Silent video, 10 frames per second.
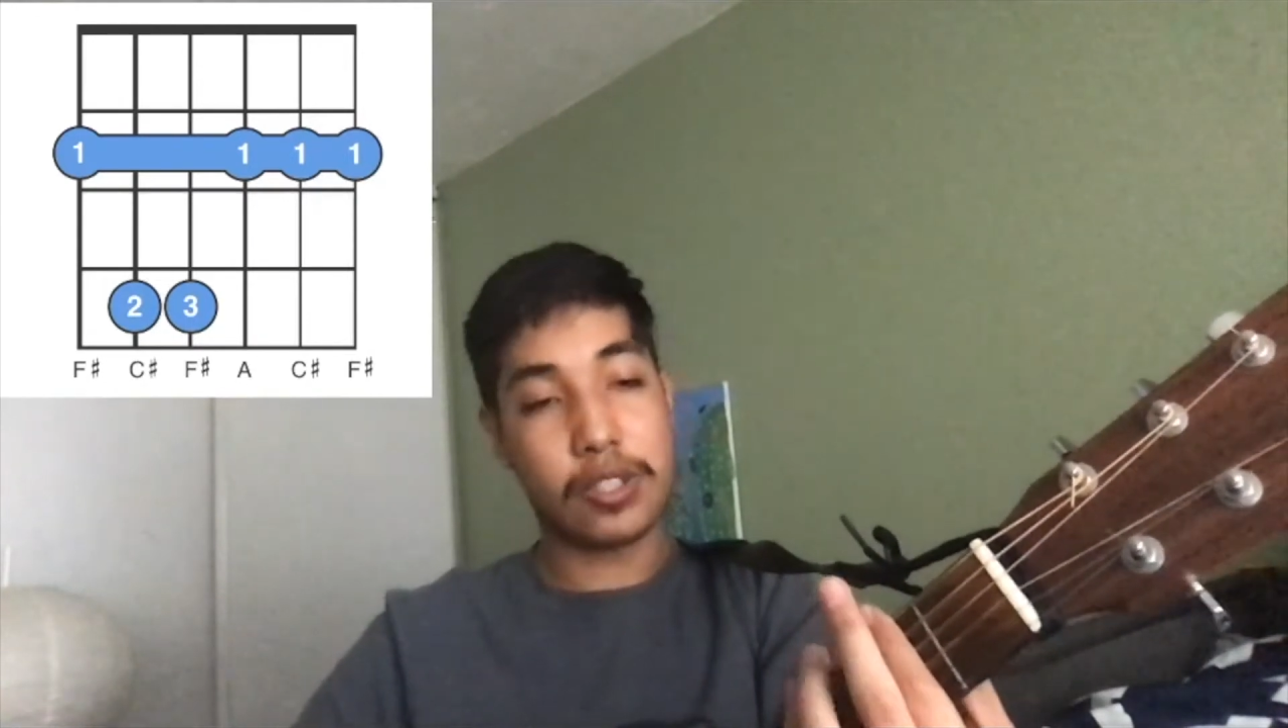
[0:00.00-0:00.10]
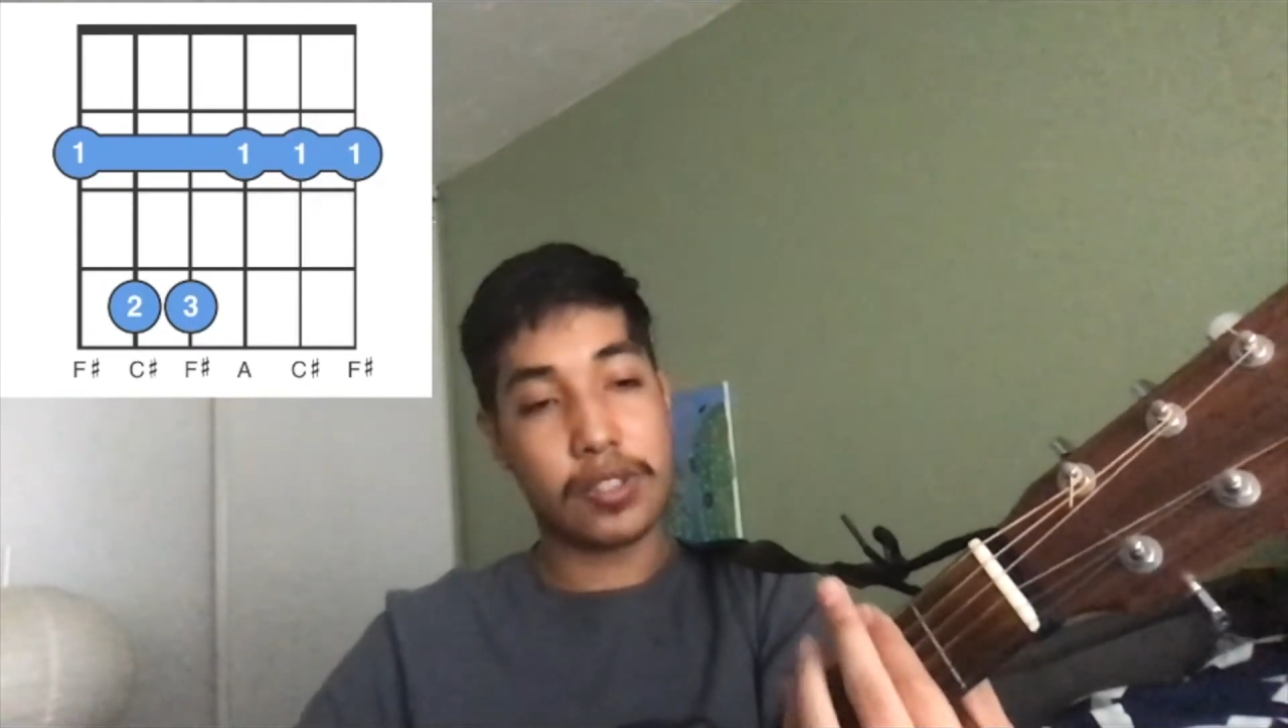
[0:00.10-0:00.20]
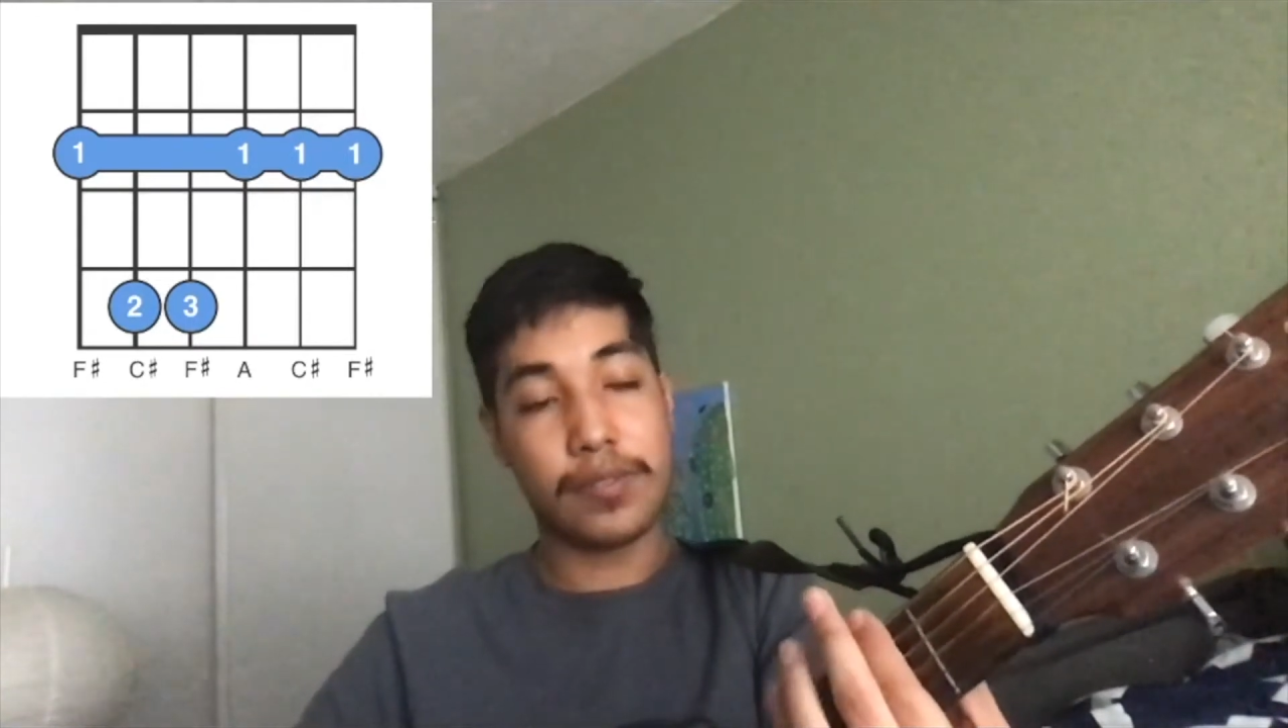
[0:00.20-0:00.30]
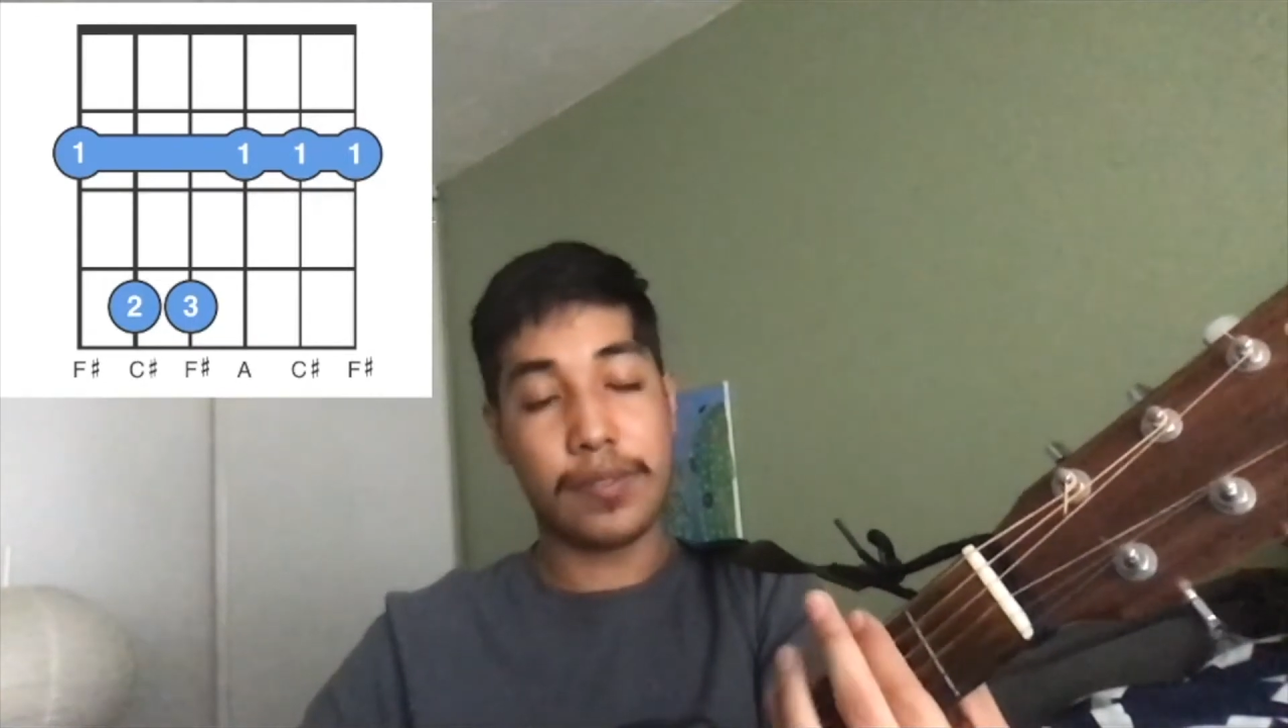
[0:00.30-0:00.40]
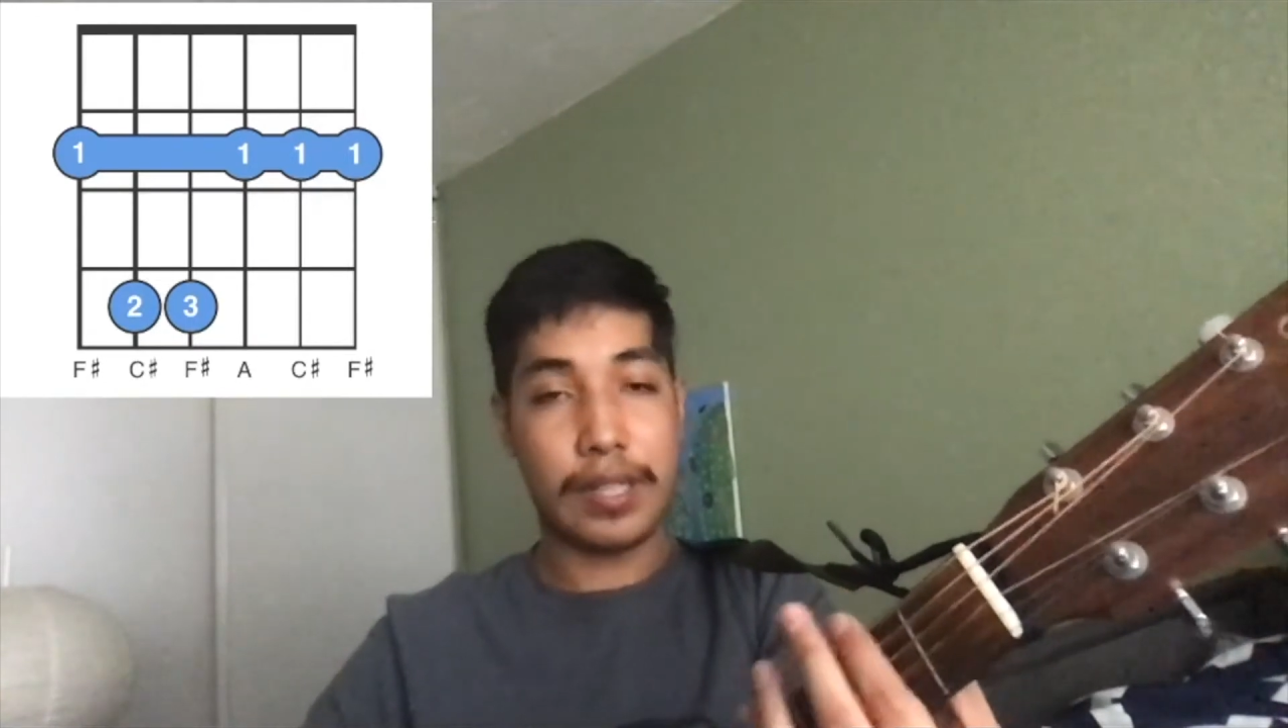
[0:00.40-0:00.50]

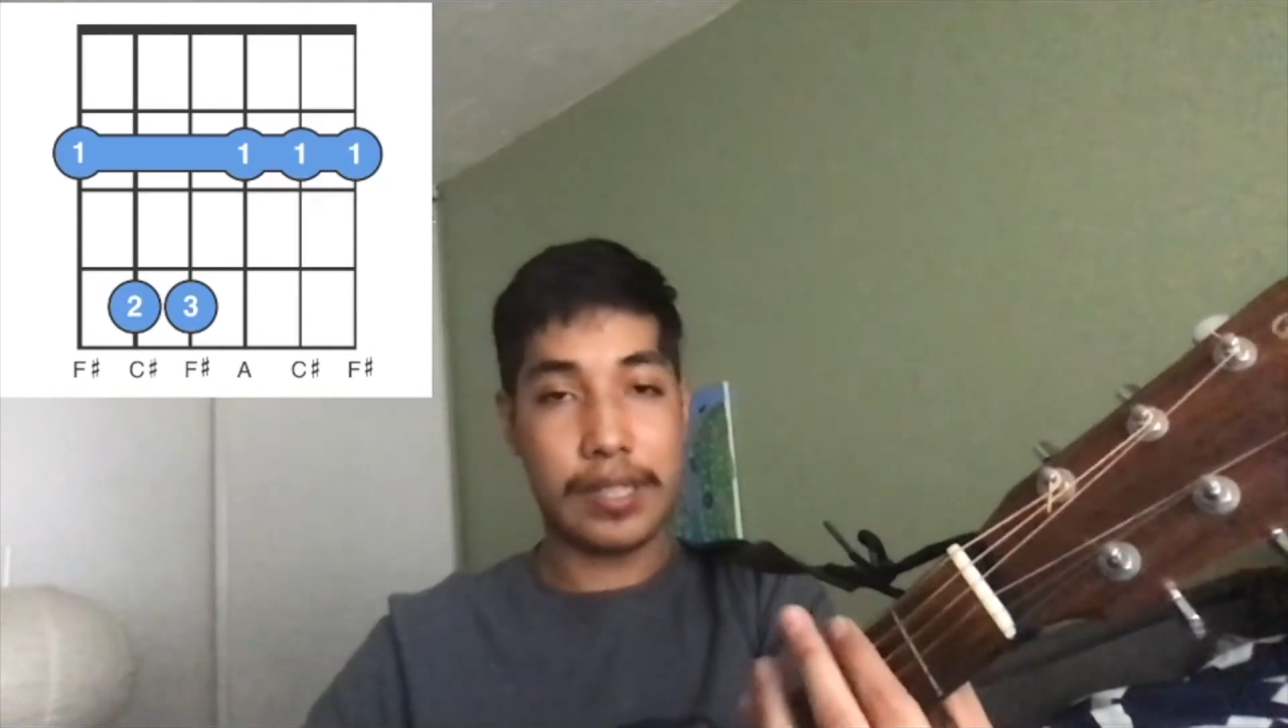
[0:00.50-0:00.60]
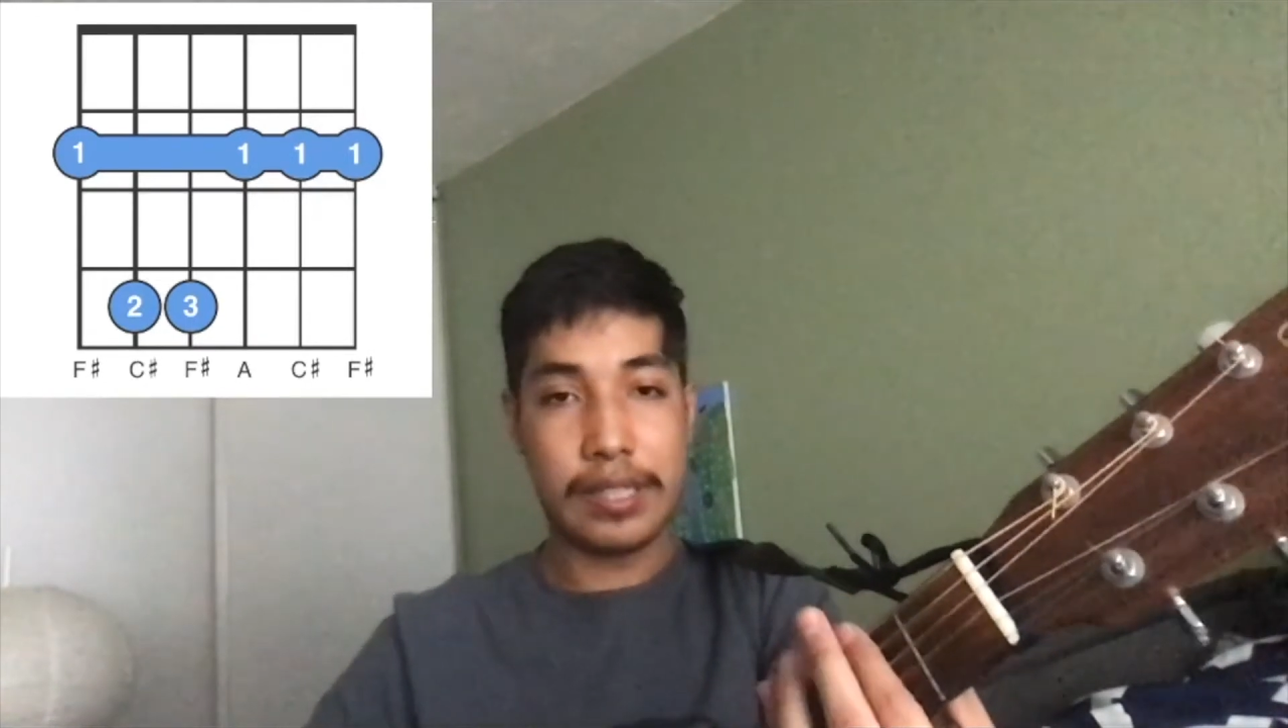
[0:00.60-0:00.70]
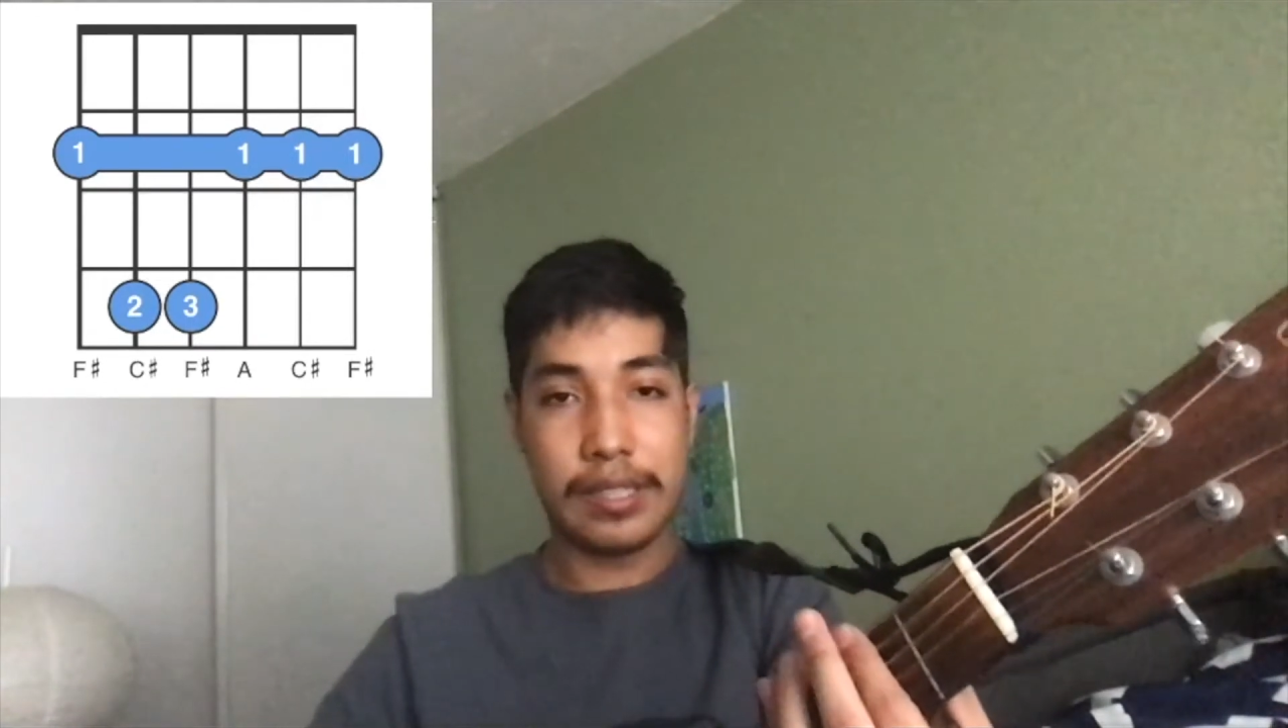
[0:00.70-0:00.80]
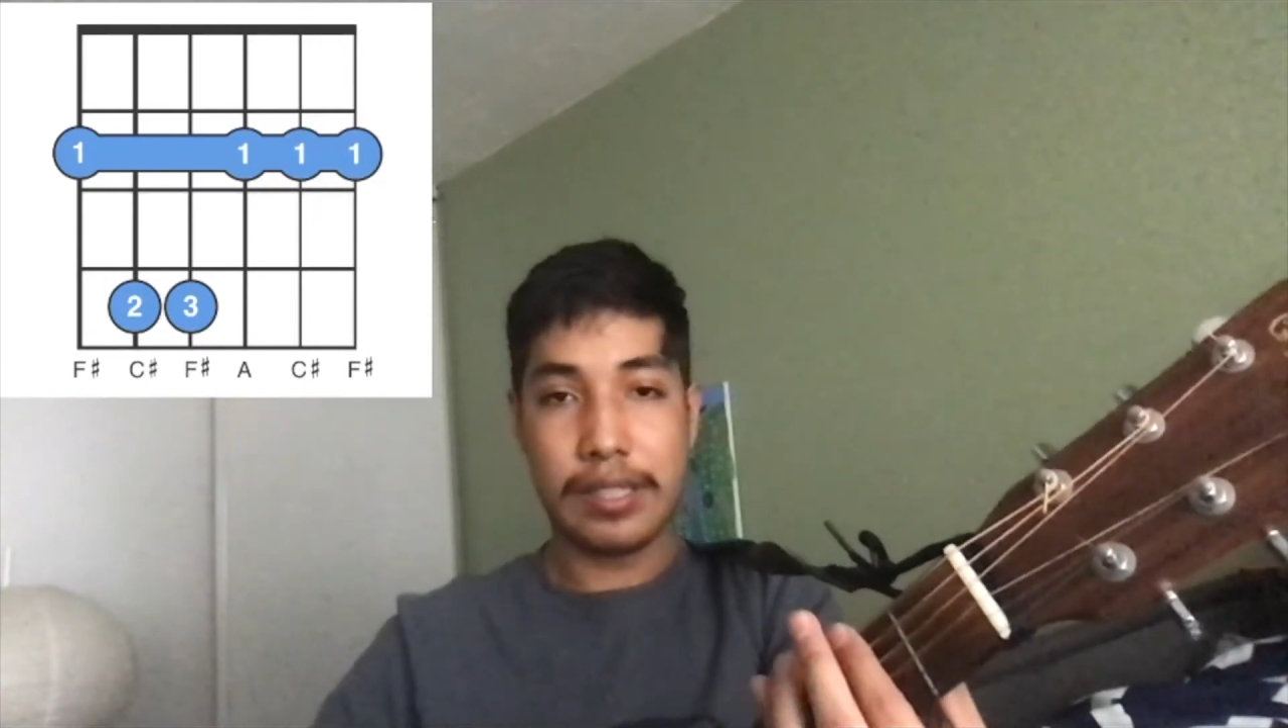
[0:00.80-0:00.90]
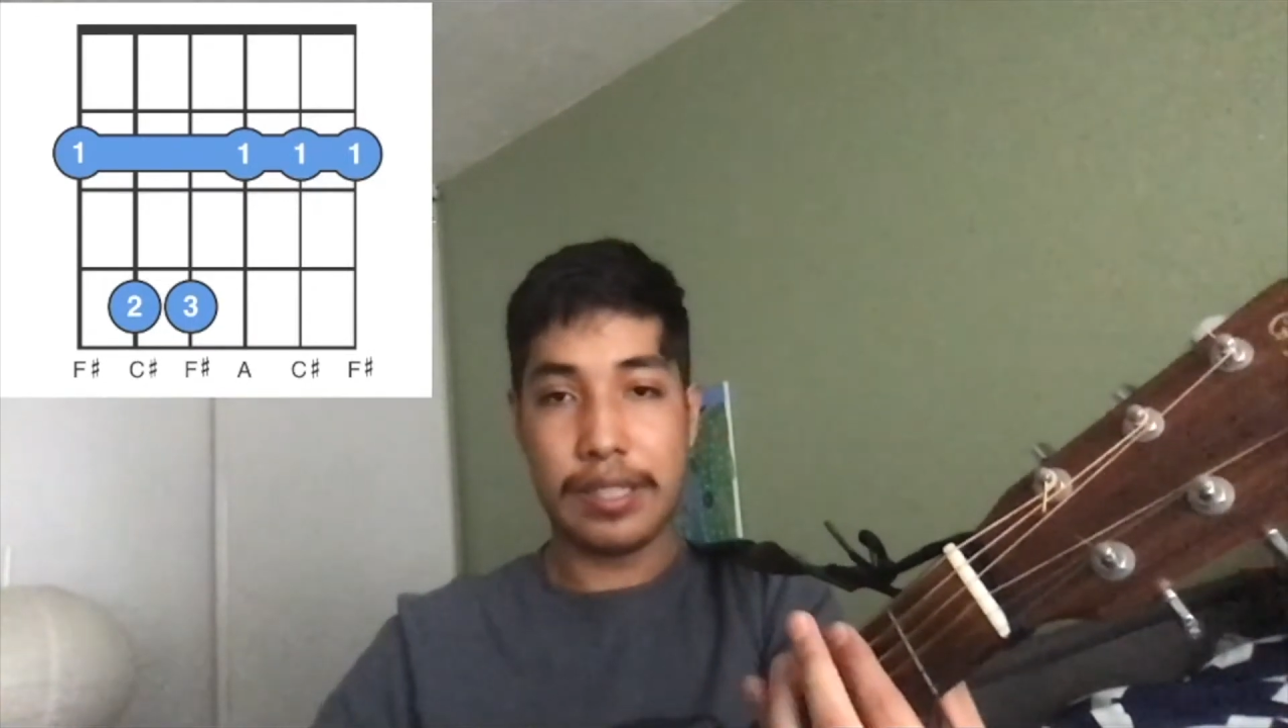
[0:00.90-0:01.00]
could
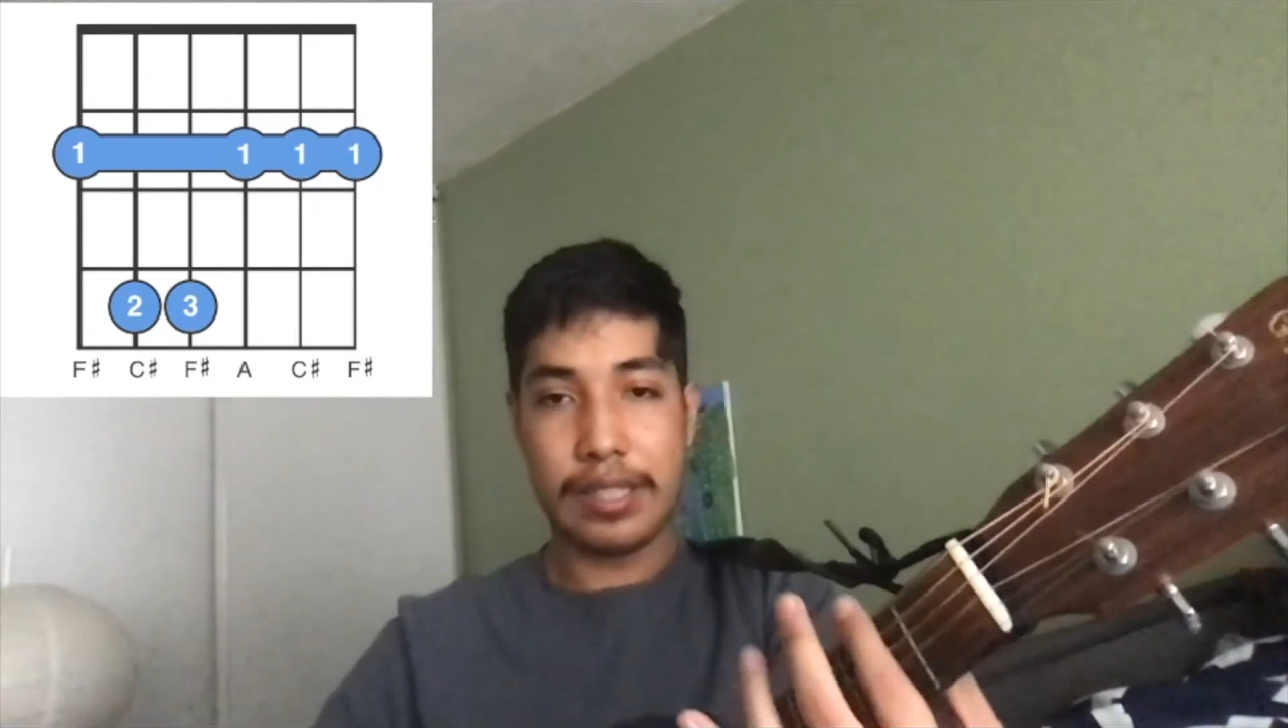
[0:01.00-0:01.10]
find